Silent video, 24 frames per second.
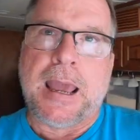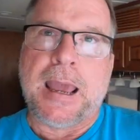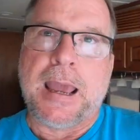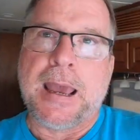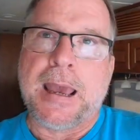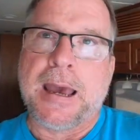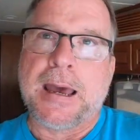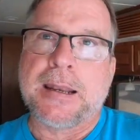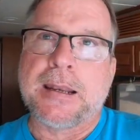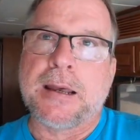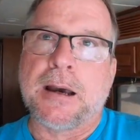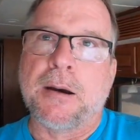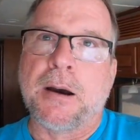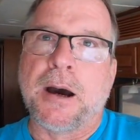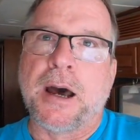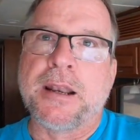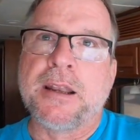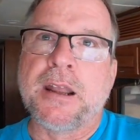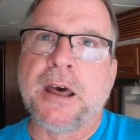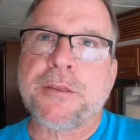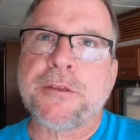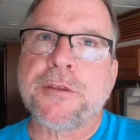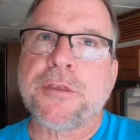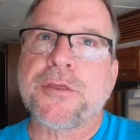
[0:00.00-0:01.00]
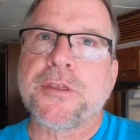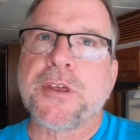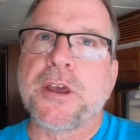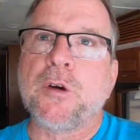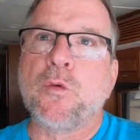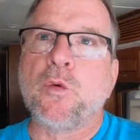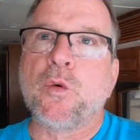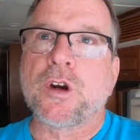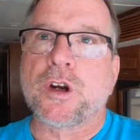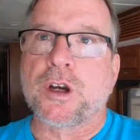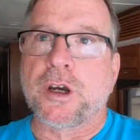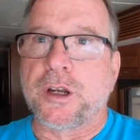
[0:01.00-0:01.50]
And another
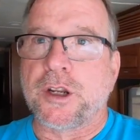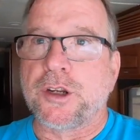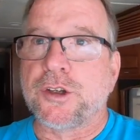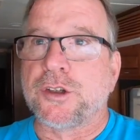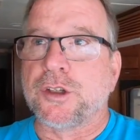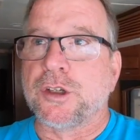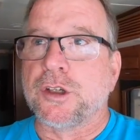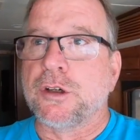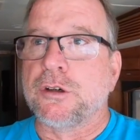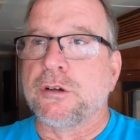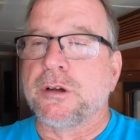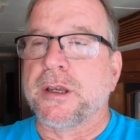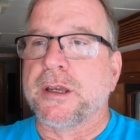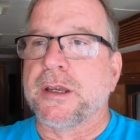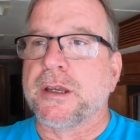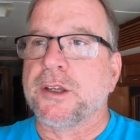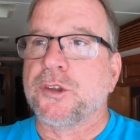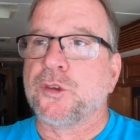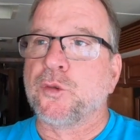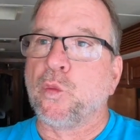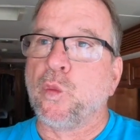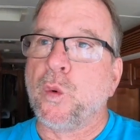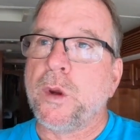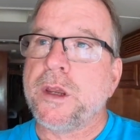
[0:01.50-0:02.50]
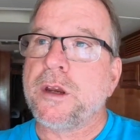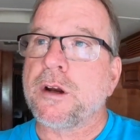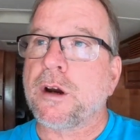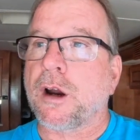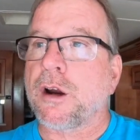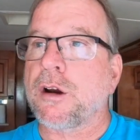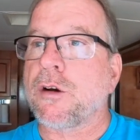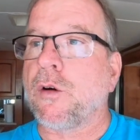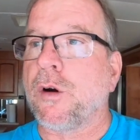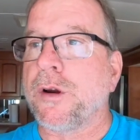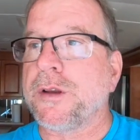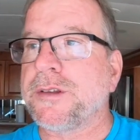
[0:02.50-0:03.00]
thing we're going to do is we
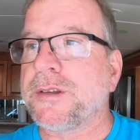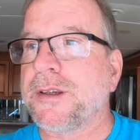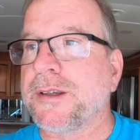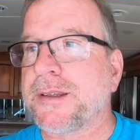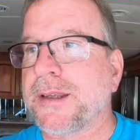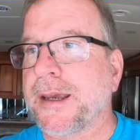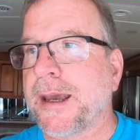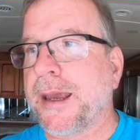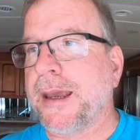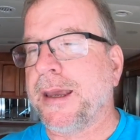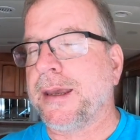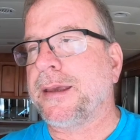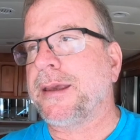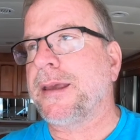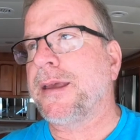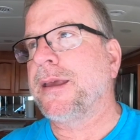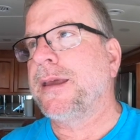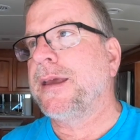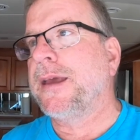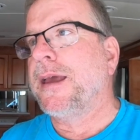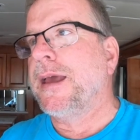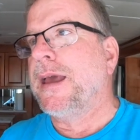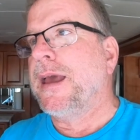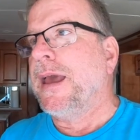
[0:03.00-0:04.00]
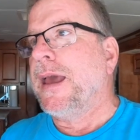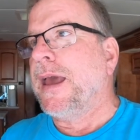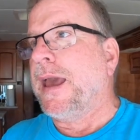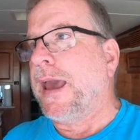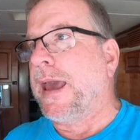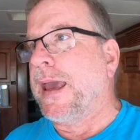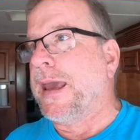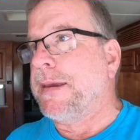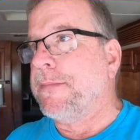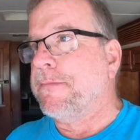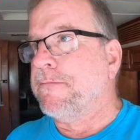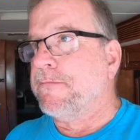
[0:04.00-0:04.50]
are going to take
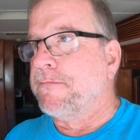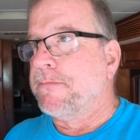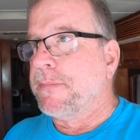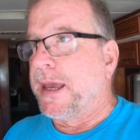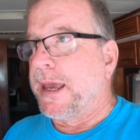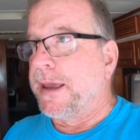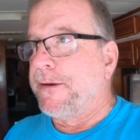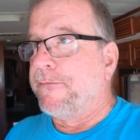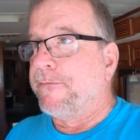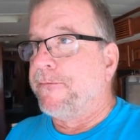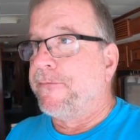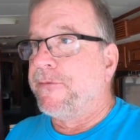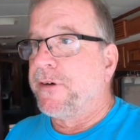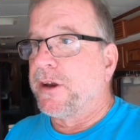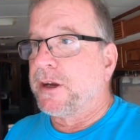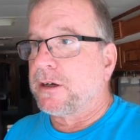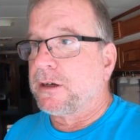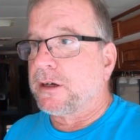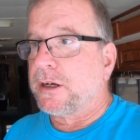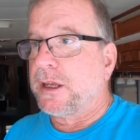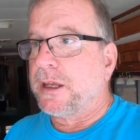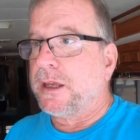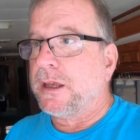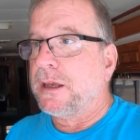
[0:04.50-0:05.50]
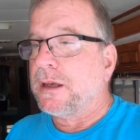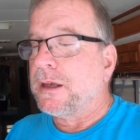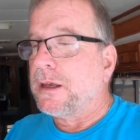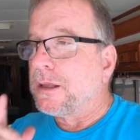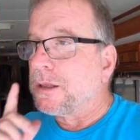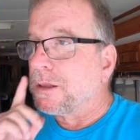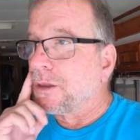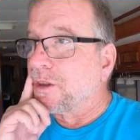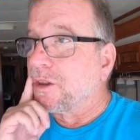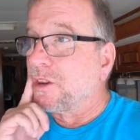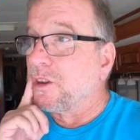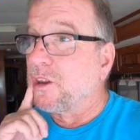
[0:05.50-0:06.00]
a very
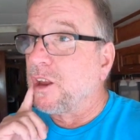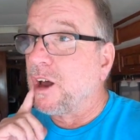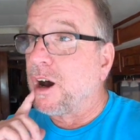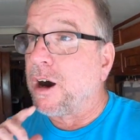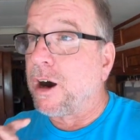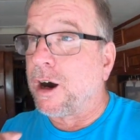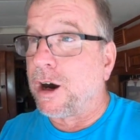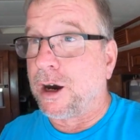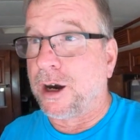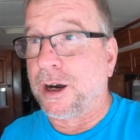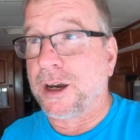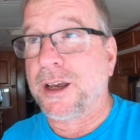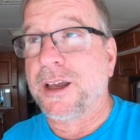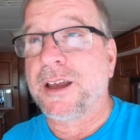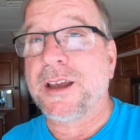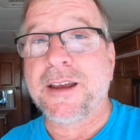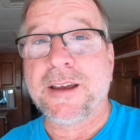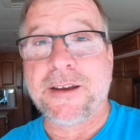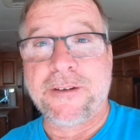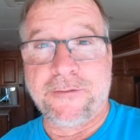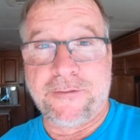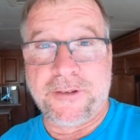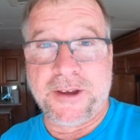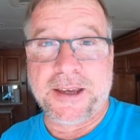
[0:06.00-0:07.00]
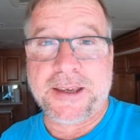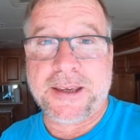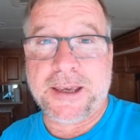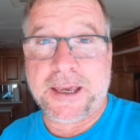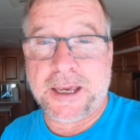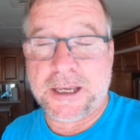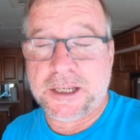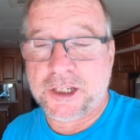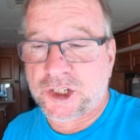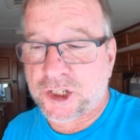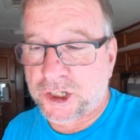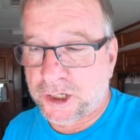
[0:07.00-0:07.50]
long
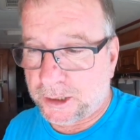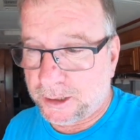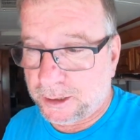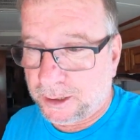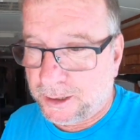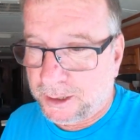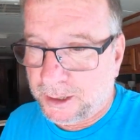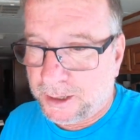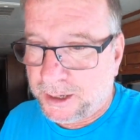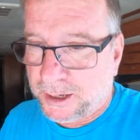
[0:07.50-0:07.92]
vacation.